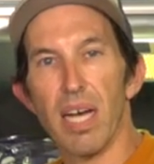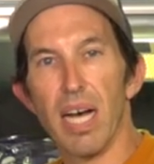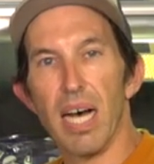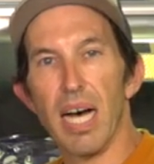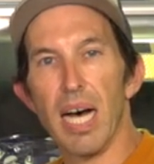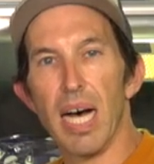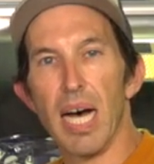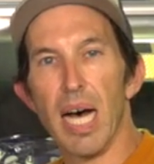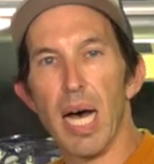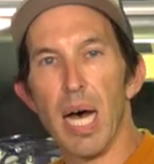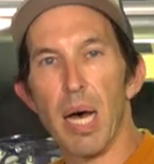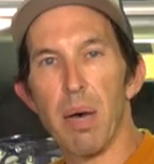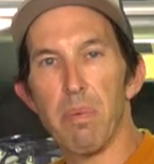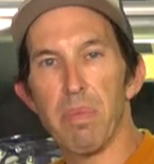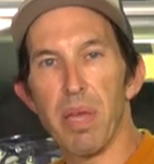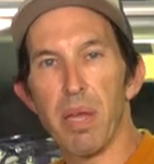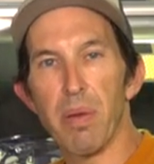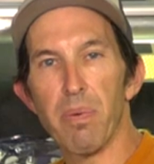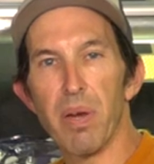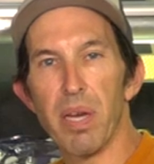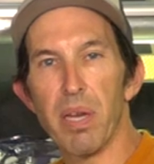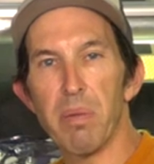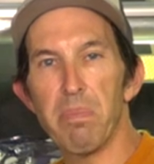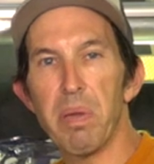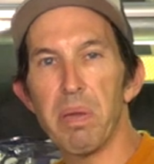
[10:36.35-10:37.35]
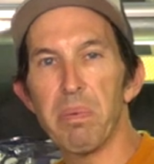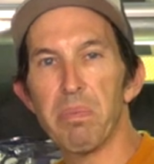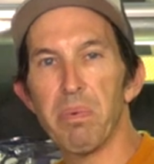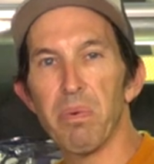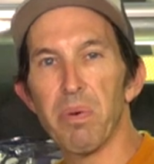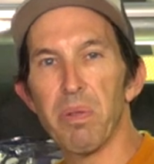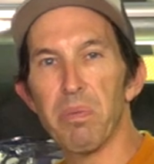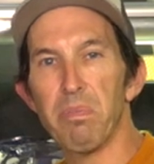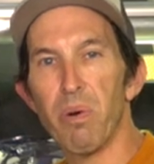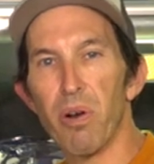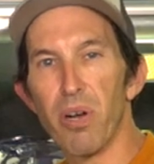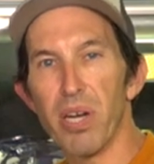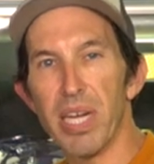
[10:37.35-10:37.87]
Um, they wanted people
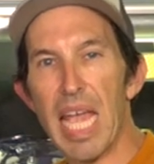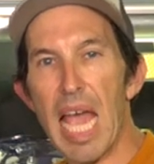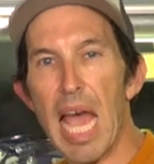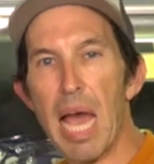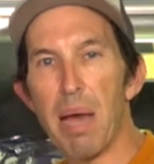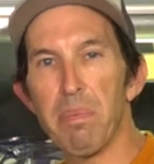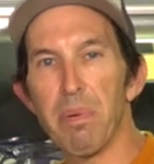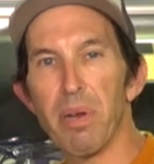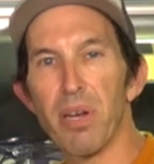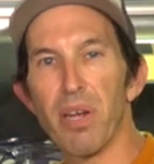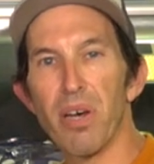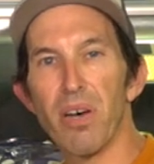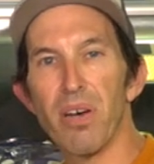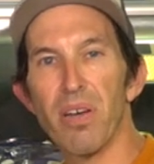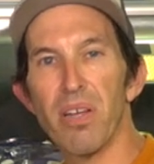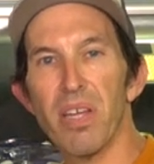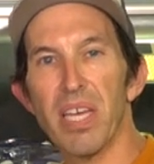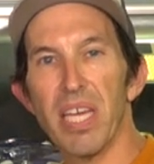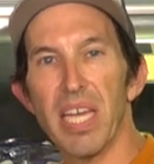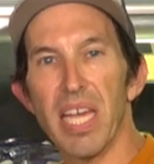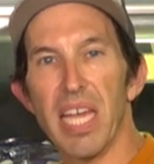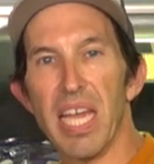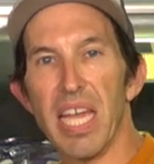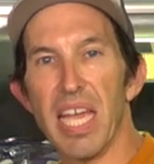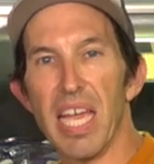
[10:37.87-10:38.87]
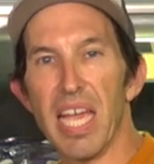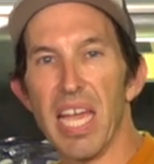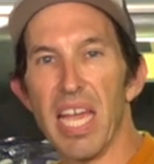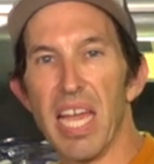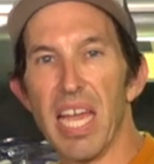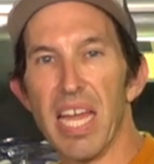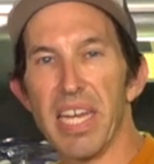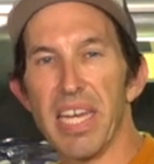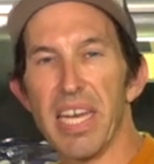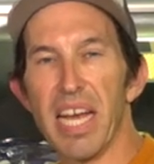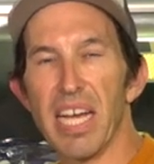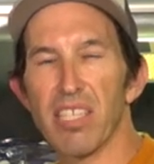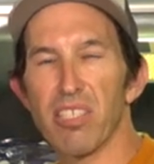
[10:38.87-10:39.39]
with more capital
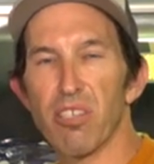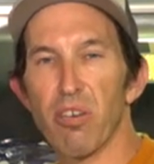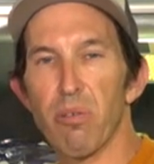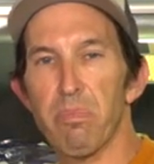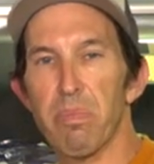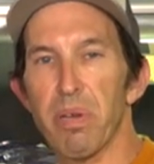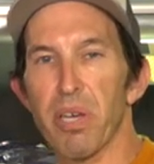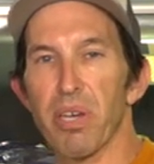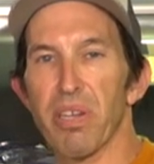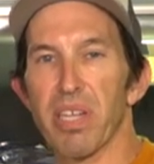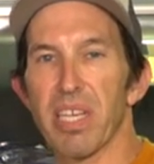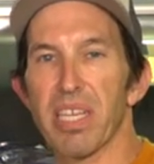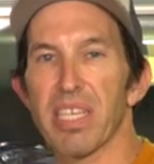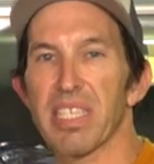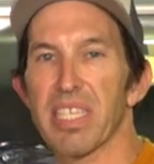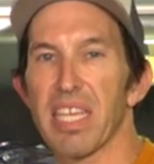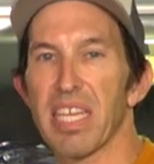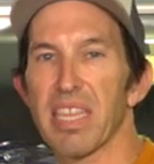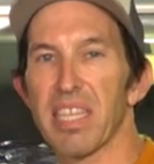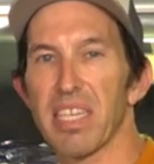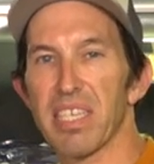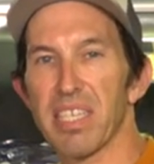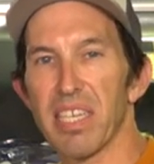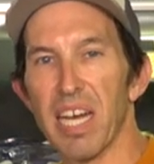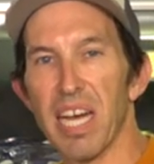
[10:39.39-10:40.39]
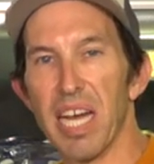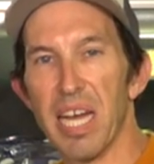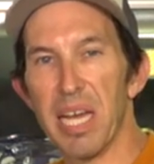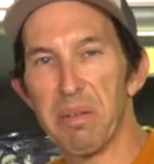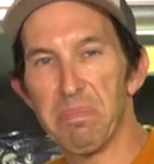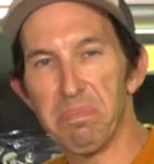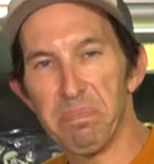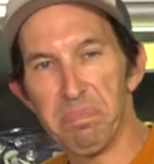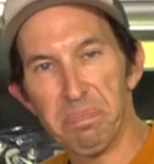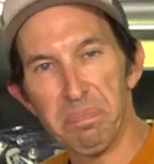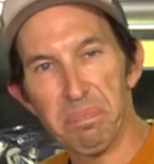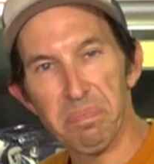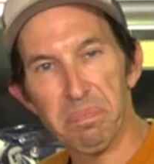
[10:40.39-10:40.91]
and nicer buildings at the time.